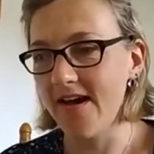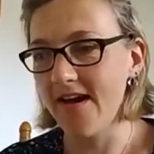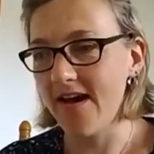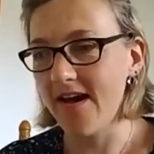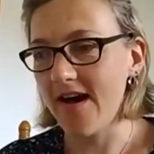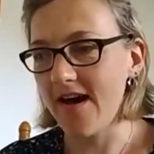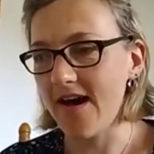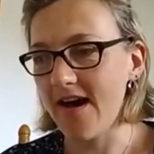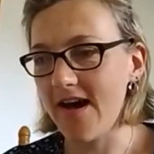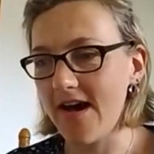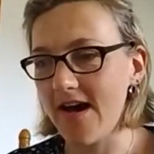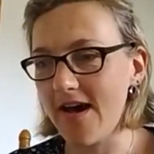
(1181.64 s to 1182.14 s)

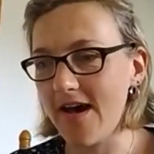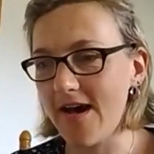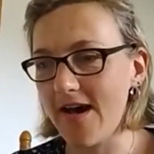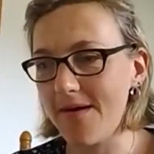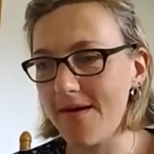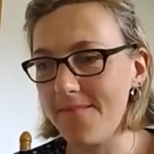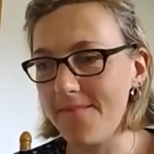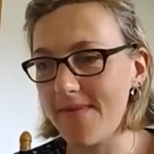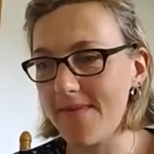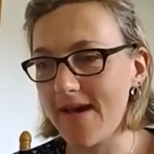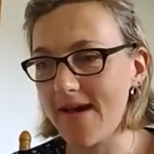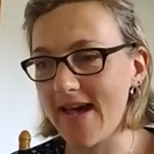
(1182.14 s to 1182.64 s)

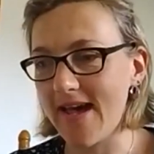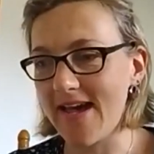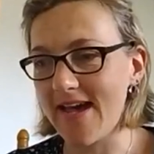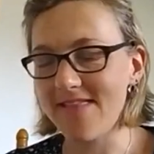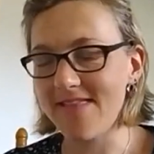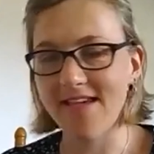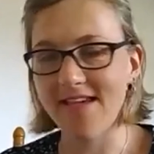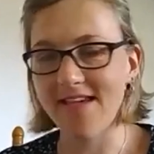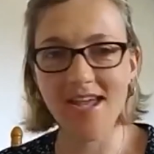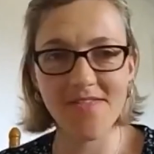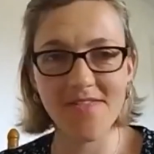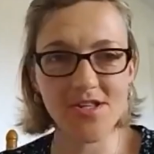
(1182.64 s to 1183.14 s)
and
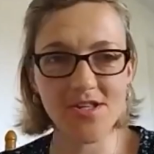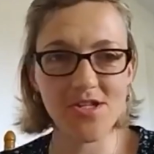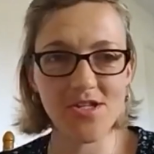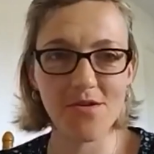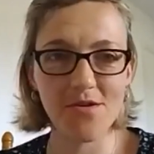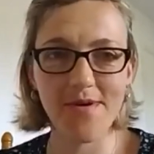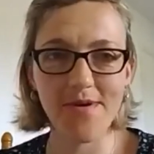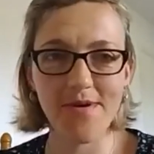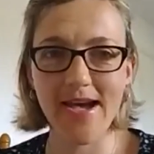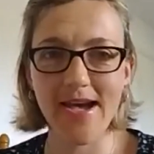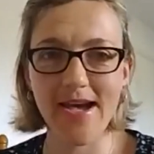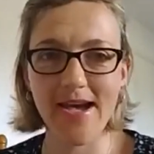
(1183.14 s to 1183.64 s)
that
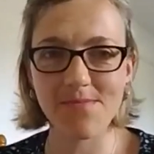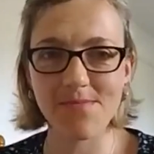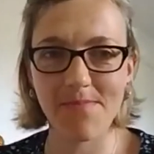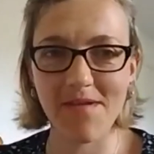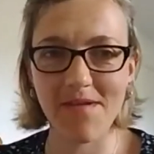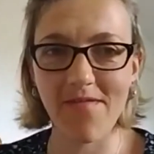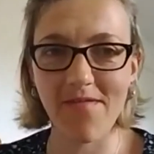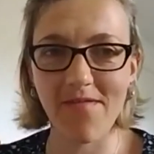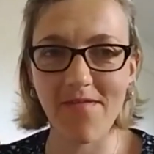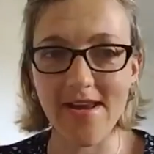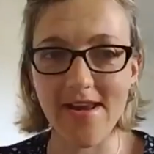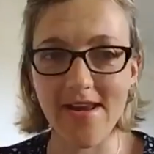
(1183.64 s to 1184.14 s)
hitherto it has been
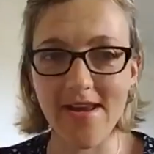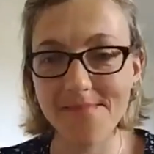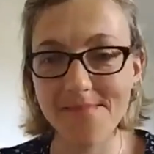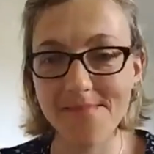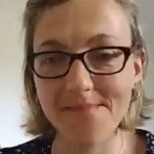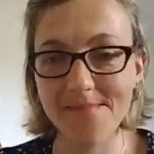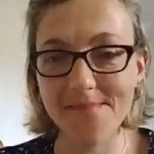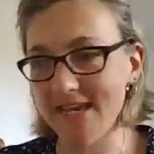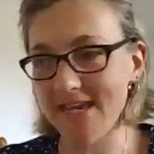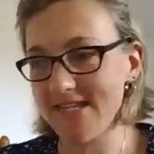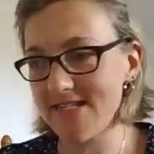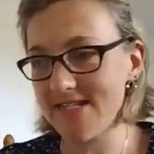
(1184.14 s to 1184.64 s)
very
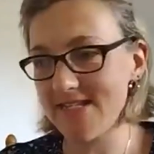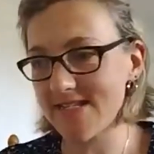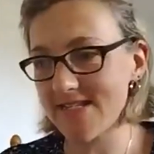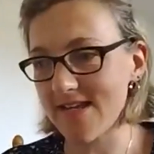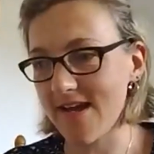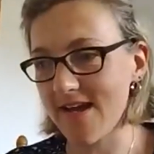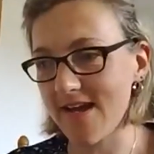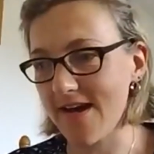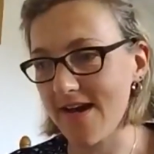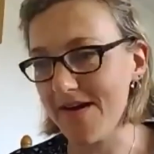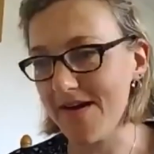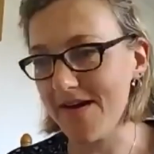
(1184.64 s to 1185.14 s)
limited,
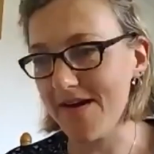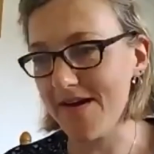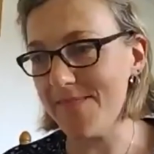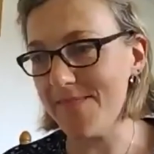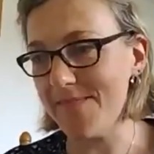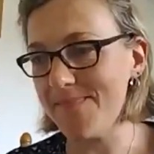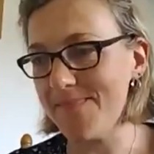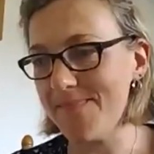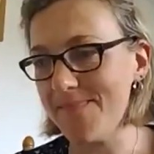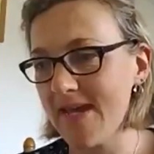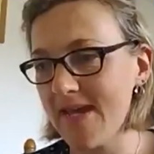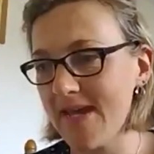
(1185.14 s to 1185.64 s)

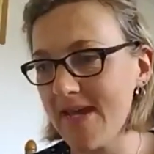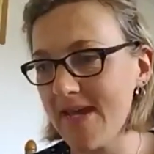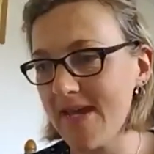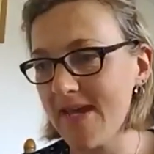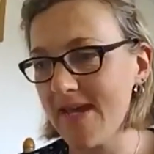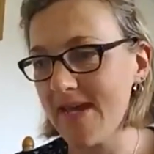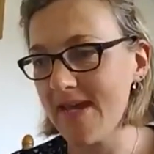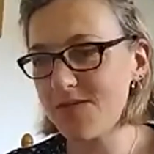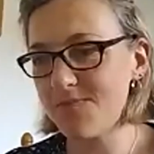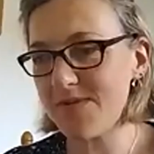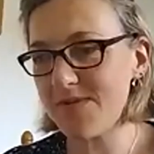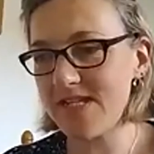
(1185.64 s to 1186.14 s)

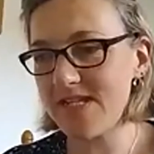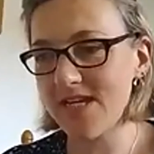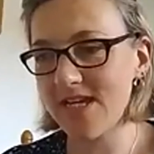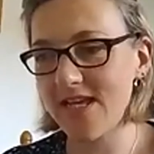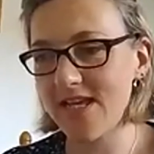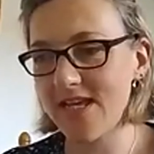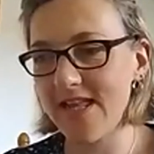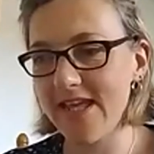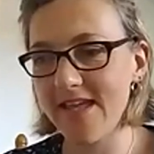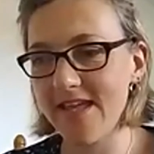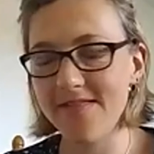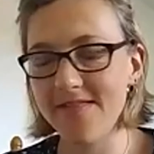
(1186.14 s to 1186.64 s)

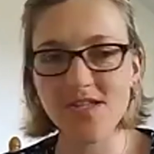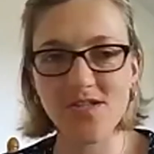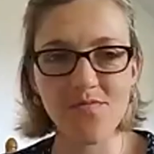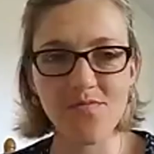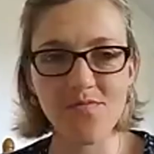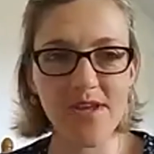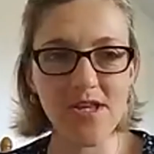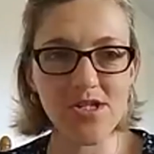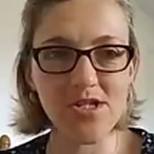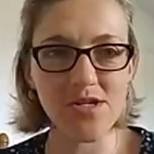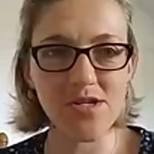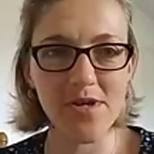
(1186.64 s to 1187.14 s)
particularly in this
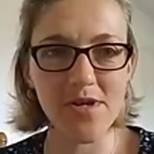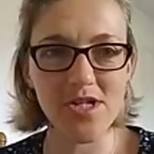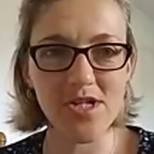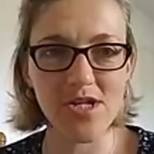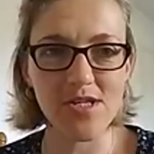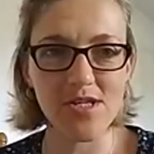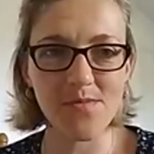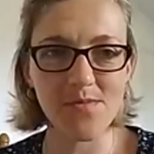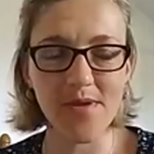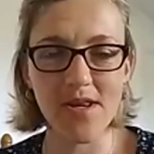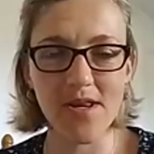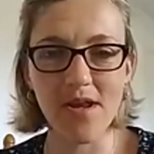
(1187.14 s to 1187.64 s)
region, which,
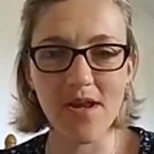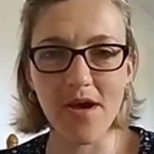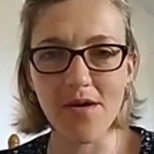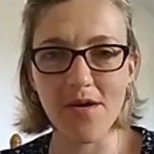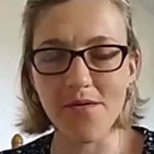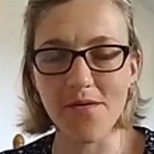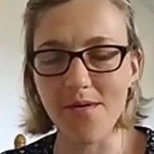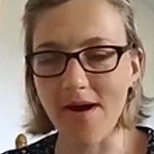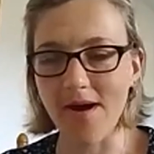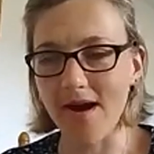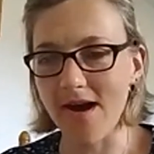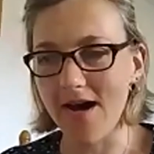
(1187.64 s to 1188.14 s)
as we
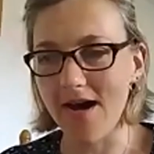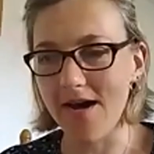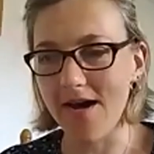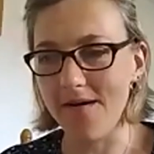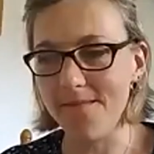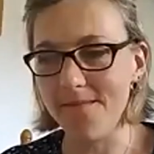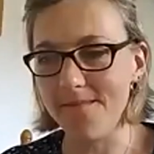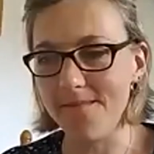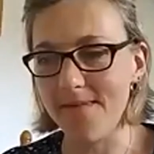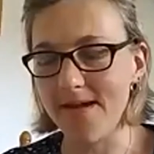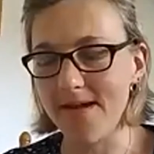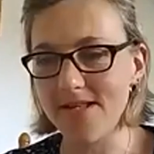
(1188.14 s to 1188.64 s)
know,
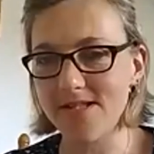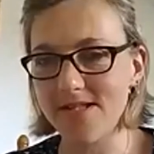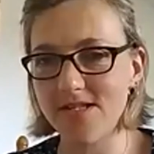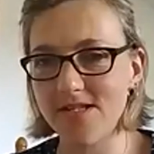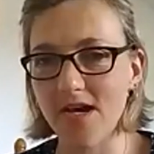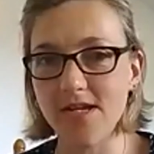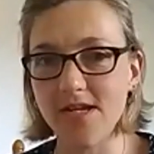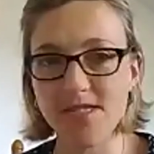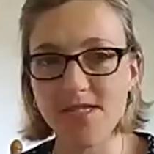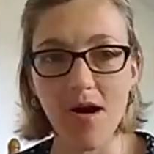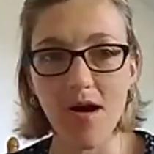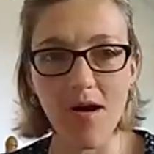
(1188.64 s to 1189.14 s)

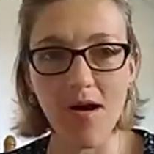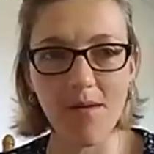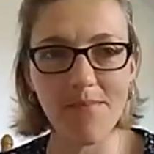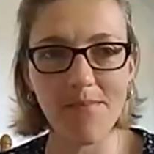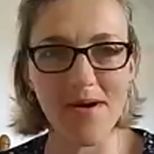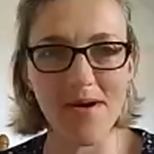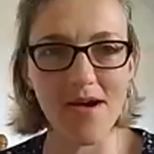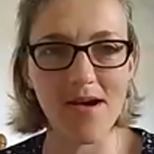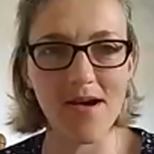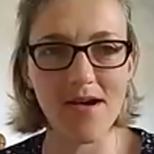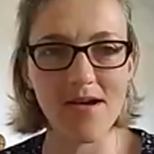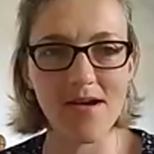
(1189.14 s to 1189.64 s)
does
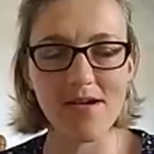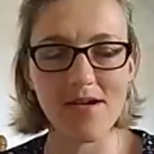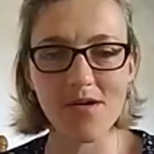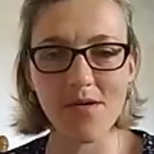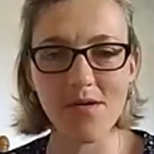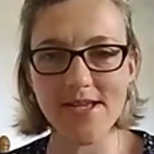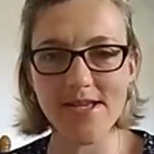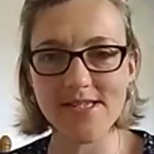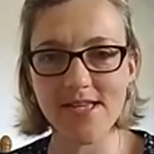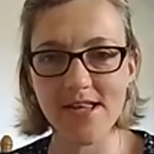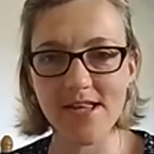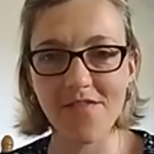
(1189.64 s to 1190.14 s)
harbour
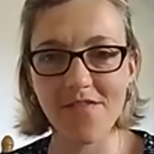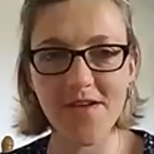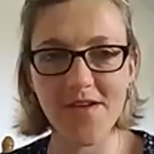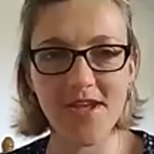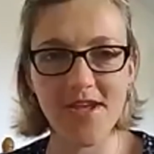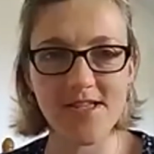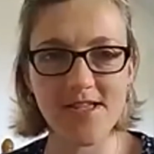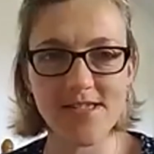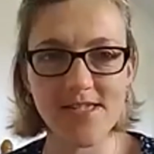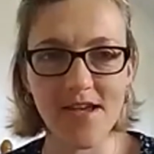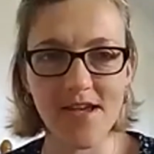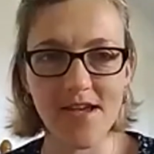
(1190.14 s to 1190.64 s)
quite
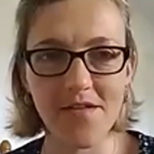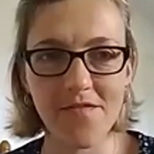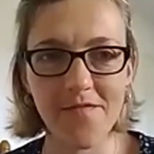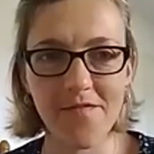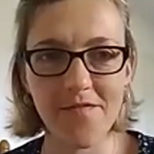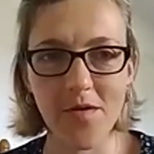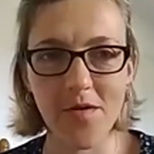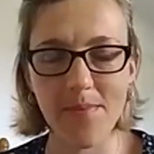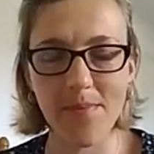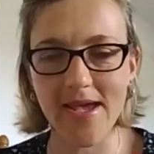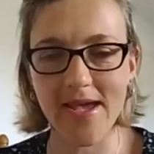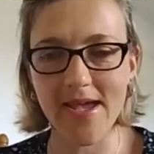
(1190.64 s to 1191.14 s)
significant
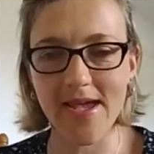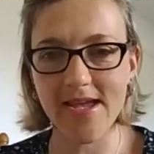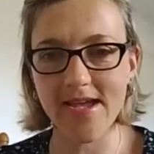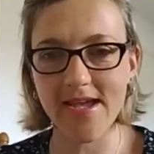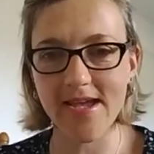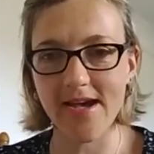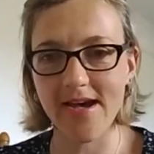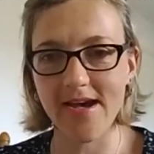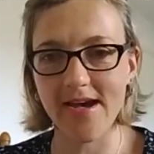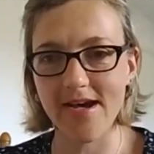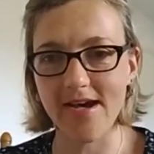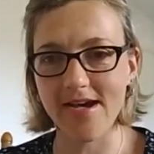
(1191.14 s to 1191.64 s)
Sinophobic
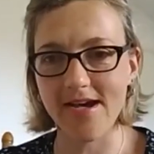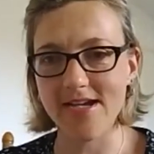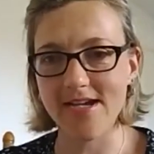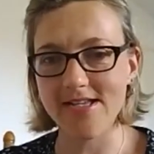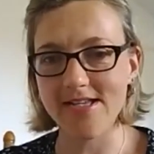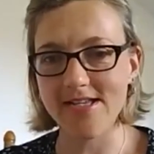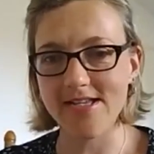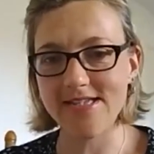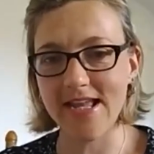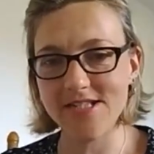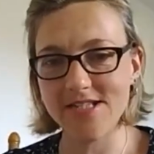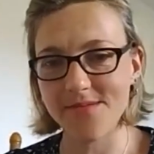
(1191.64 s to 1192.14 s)

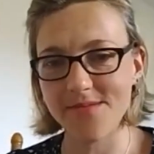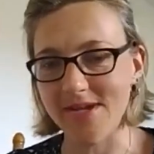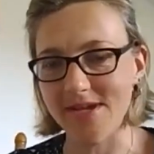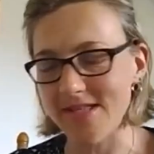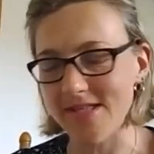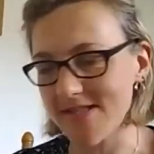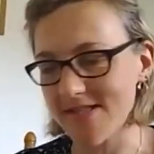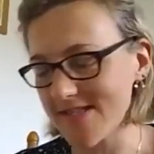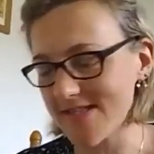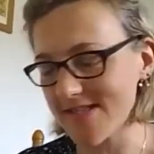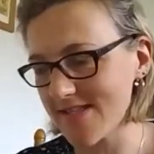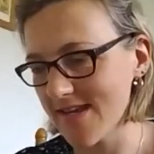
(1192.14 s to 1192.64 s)

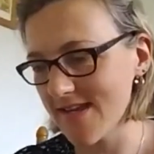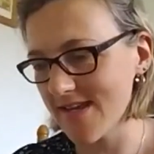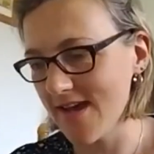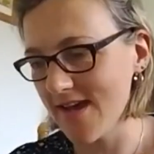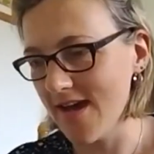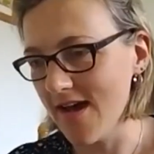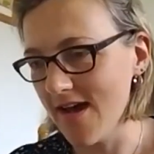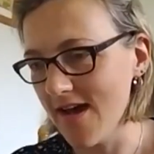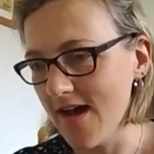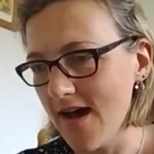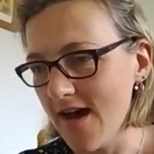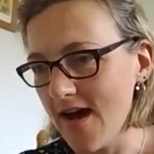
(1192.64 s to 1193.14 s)
sentiments.
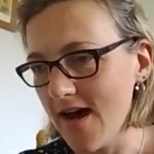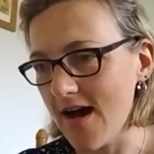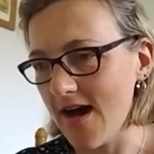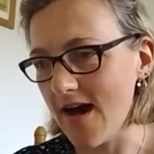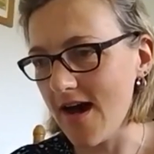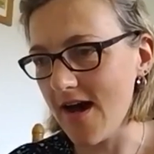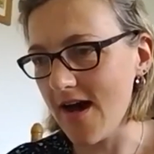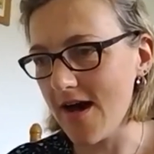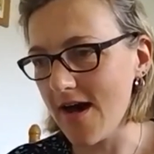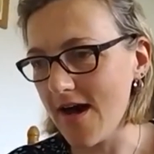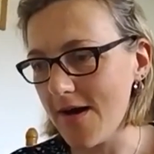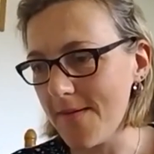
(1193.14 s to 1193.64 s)

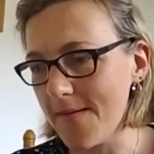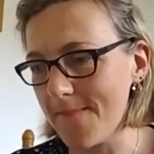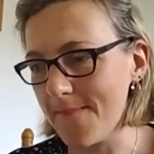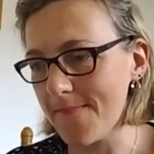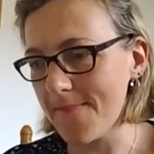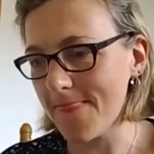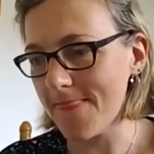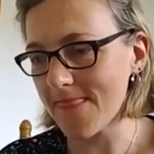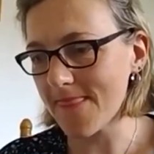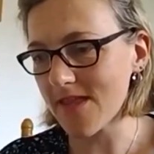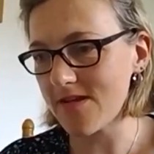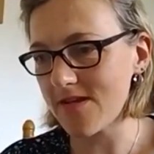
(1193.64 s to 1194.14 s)

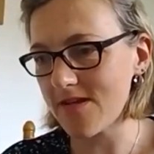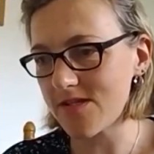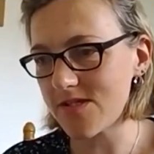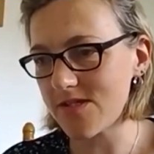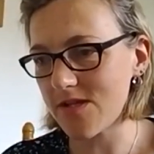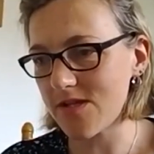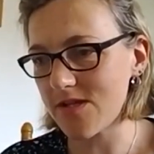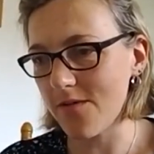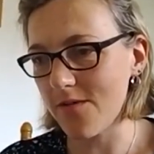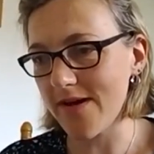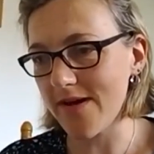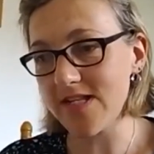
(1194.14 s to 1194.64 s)

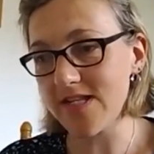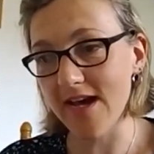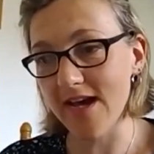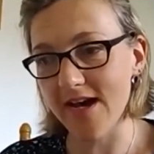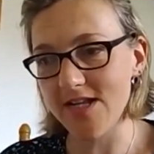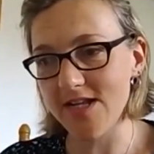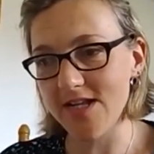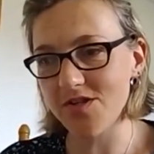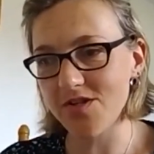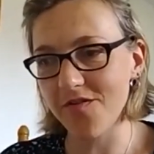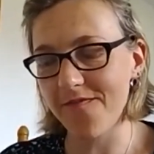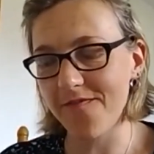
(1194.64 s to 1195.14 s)
So
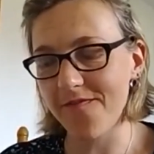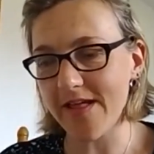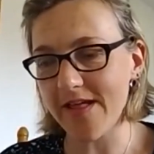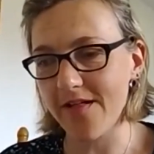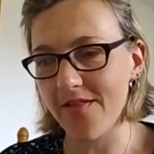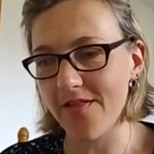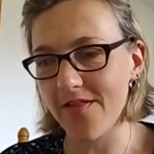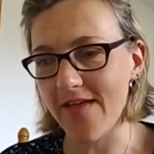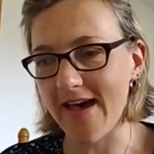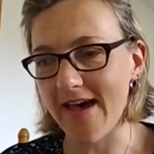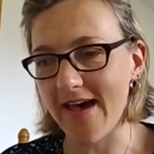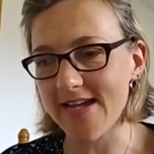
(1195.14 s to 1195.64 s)
I do
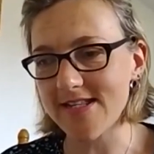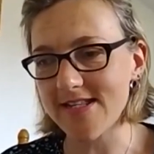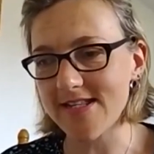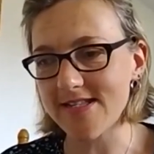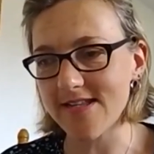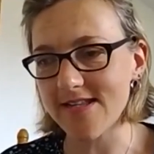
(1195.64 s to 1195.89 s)
feel that